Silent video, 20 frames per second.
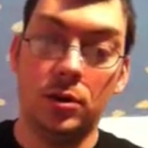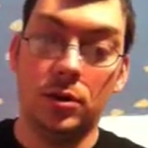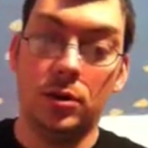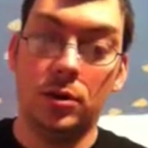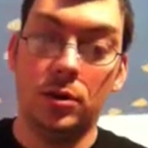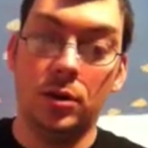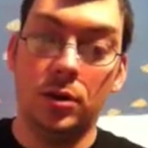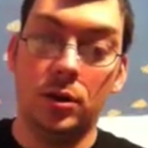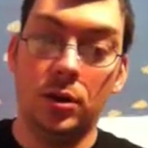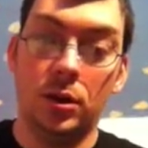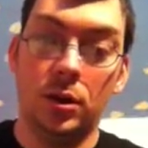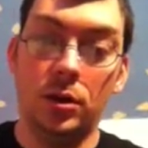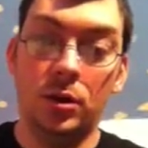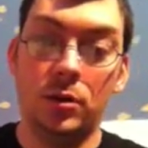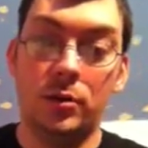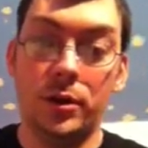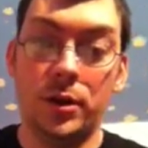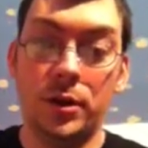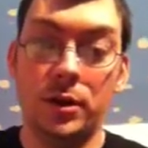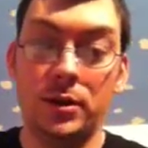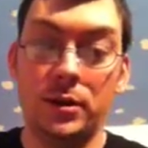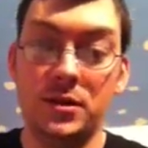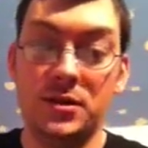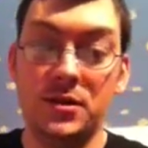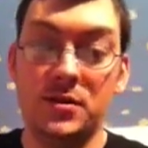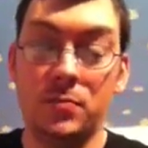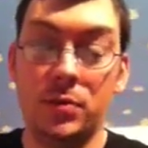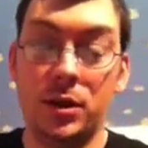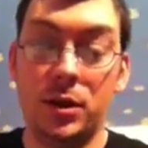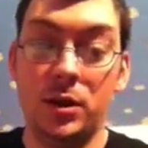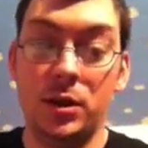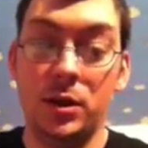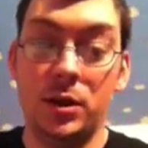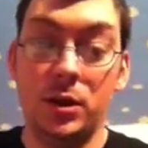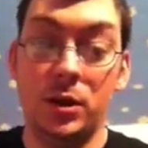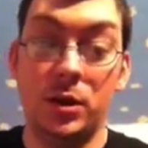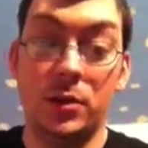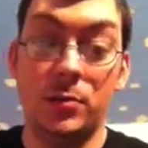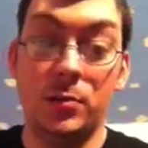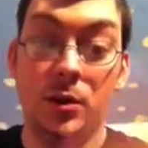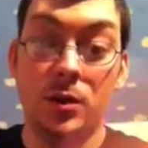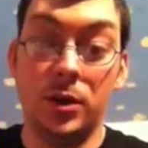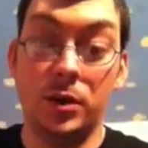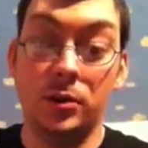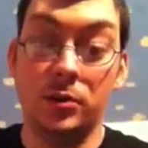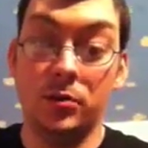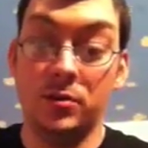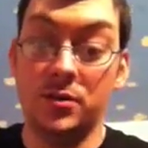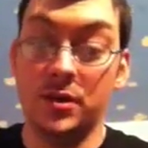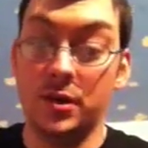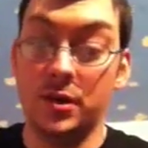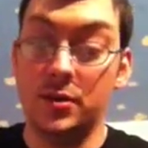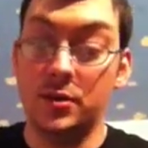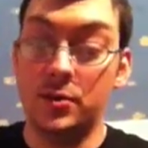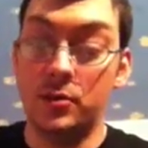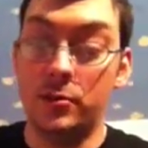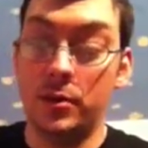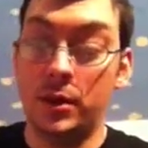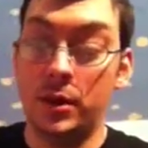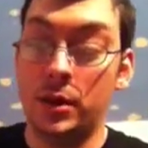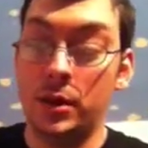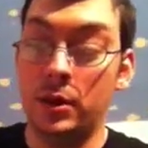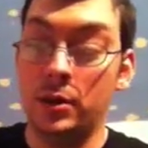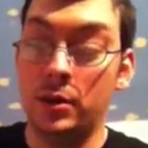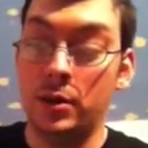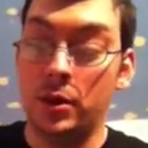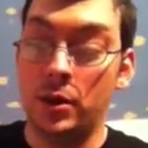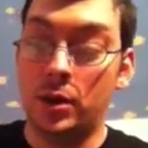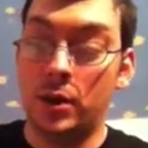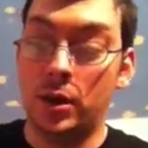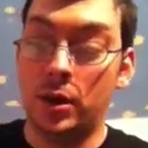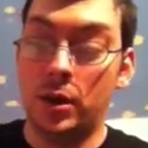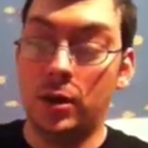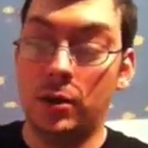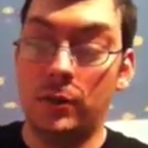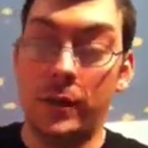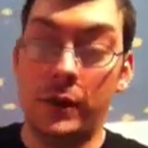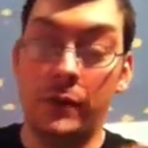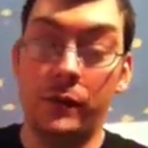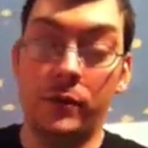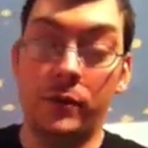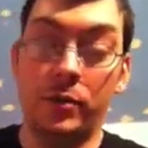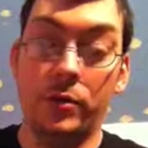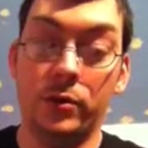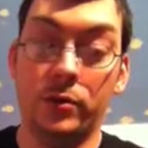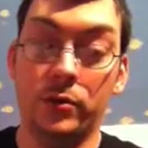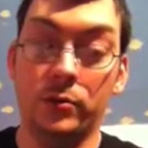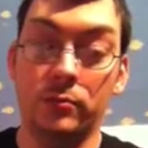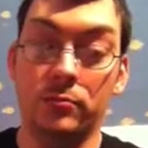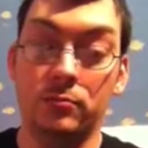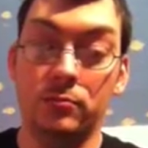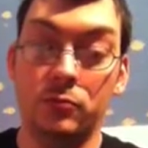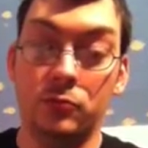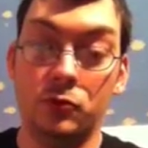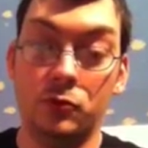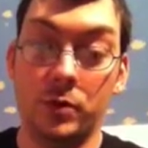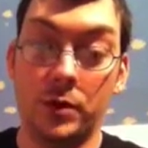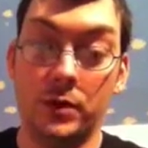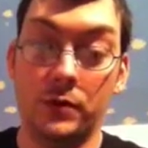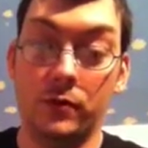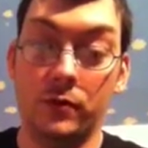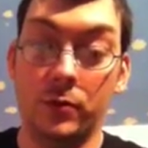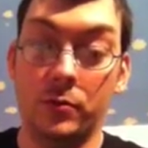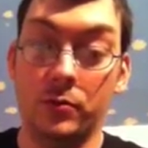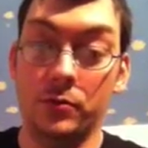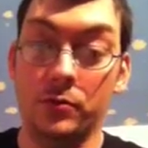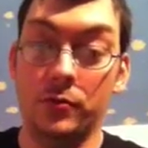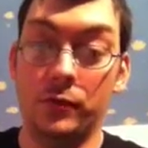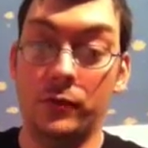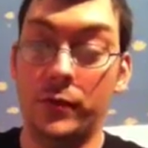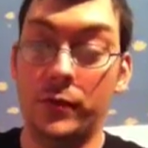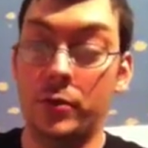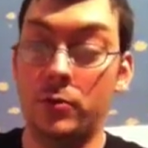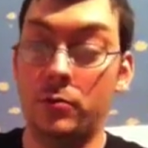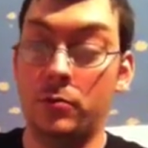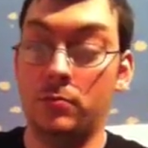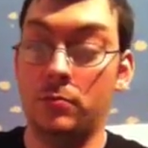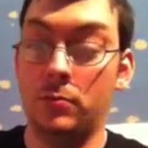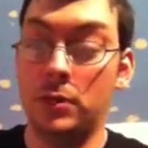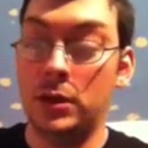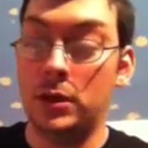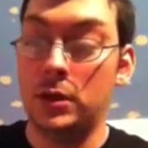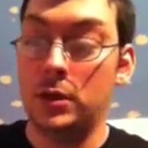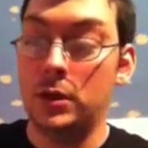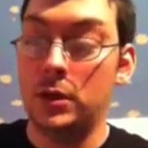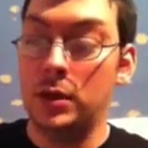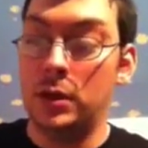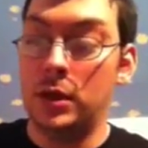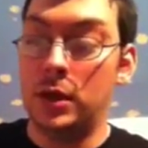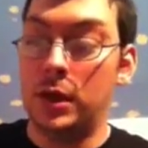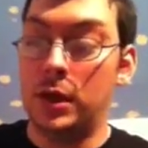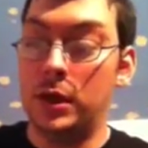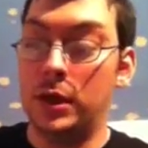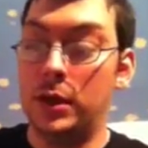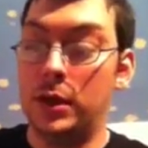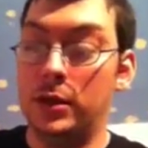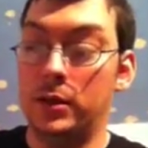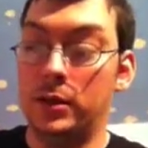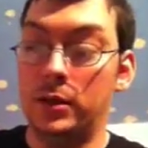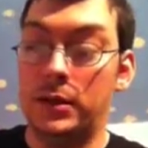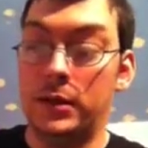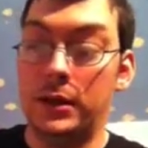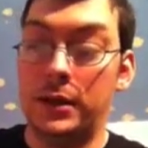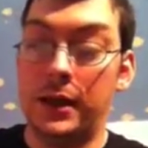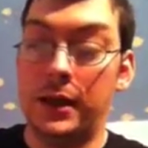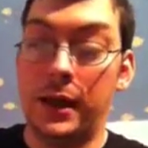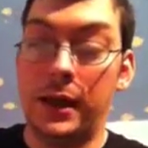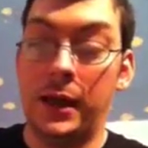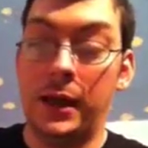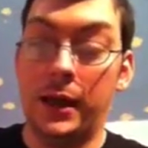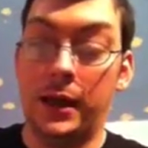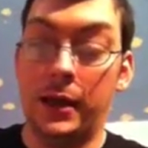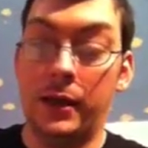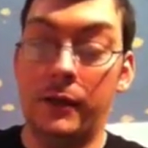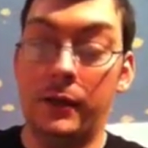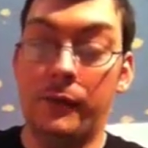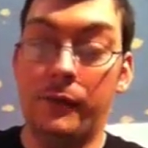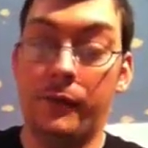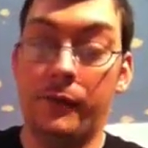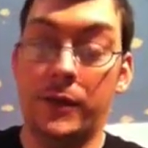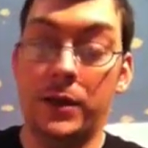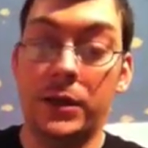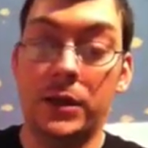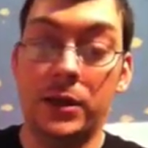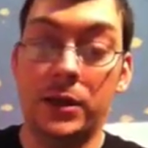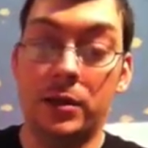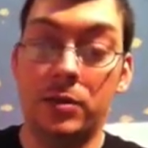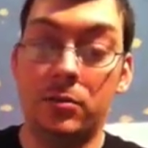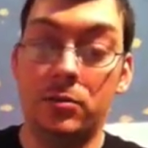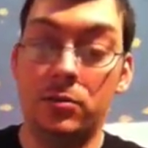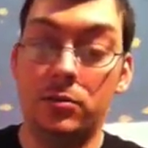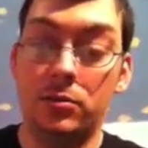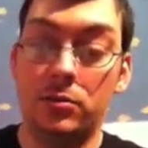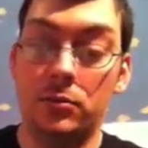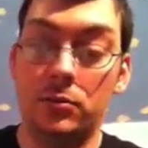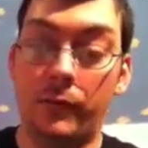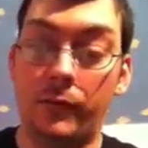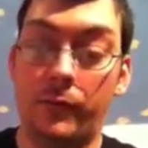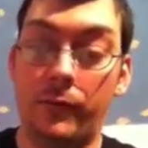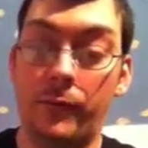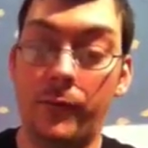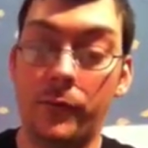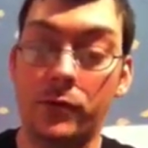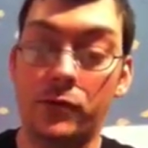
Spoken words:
Hello again, it's me, Enigma9263, back for another Transformers review. And today I have the first